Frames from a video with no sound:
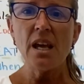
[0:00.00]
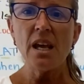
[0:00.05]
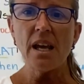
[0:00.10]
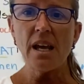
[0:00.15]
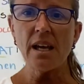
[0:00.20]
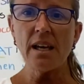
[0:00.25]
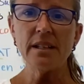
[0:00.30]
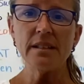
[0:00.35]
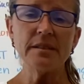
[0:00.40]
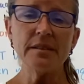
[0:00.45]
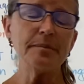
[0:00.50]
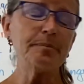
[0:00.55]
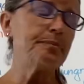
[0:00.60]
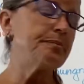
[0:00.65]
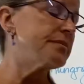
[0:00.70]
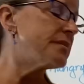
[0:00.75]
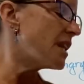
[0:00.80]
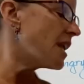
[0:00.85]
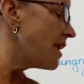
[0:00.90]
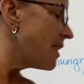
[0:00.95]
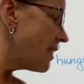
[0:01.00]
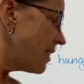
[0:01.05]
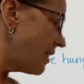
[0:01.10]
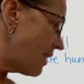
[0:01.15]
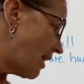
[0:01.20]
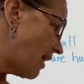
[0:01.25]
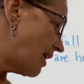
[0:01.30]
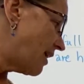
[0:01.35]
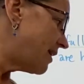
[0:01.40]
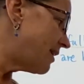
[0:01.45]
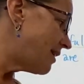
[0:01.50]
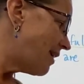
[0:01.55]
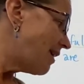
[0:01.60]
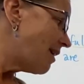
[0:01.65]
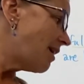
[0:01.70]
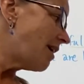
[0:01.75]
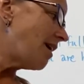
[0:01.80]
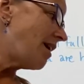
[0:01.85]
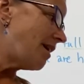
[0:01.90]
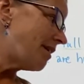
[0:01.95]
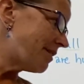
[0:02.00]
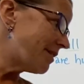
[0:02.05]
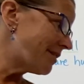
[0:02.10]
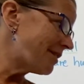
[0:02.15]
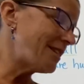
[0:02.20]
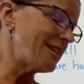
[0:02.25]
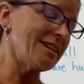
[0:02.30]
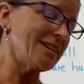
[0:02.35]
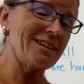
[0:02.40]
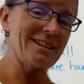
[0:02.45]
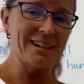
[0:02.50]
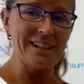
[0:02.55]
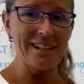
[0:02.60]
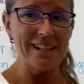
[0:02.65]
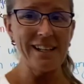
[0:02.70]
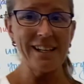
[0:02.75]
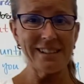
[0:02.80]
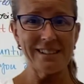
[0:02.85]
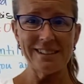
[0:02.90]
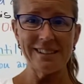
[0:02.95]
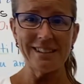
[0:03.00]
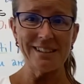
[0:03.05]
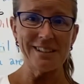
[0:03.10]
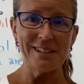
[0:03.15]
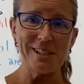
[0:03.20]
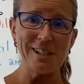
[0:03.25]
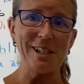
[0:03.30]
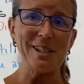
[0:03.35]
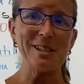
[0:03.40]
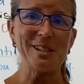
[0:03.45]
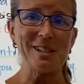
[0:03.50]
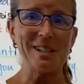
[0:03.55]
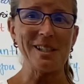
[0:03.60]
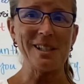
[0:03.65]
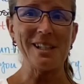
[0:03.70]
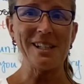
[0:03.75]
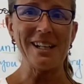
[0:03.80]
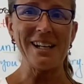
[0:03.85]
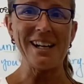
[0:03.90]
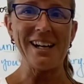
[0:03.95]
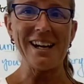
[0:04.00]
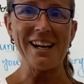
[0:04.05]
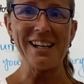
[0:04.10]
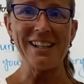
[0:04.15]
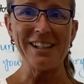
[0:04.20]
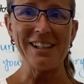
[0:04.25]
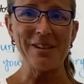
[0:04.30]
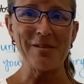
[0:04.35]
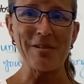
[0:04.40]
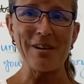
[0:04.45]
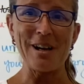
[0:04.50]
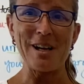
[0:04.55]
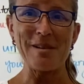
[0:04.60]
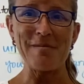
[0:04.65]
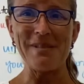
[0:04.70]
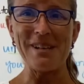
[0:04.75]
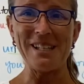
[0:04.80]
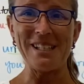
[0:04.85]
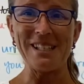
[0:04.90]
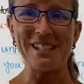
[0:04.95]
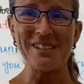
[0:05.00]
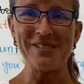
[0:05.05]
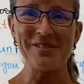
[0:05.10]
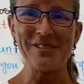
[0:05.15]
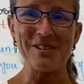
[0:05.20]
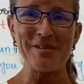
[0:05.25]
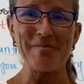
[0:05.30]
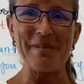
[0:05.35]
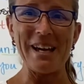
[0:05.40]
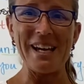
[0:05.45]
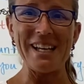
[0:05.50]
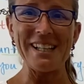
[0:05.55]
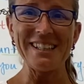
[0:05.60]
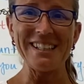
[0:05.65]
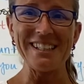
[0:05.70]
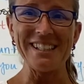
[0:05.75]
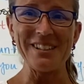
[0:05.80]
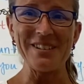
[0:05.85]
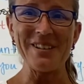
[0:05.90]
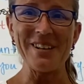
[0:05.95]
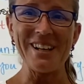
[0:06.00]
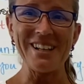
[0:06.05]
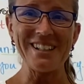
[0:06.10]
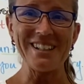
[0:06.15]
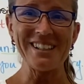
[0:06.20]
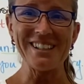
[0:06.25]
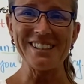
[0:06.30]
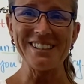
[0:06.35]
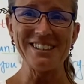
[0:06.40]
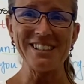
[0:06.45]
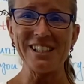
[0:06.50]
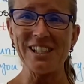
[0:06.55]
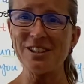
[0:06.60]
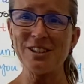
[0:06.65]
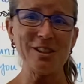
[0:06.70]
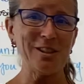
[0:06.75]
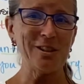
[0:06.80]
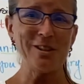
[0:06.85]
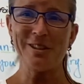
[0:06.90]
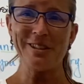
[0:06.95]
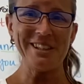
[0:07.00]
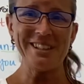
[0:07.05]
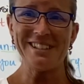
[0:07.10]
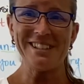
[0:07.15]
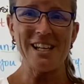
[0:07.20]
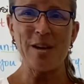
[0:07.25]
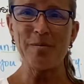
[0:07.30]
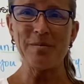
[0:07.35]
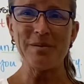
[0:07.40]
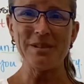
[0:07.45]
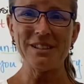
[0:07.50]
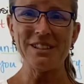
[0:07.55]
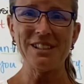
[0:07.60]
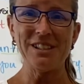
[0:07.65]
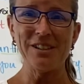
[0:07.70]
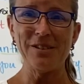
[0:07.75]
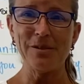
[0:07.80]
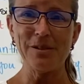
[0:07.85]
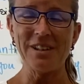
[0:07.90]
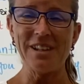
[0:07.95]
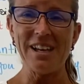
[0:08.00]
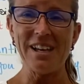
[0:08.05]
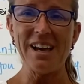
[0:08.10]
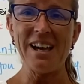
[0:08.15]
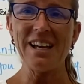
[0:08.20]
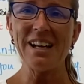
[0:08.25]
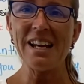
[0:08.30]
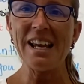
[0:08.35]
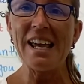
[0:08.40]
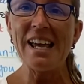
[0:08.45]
And then the next suggestion that I highly recommend if you're battling chronic congestion or this happens to you a lot,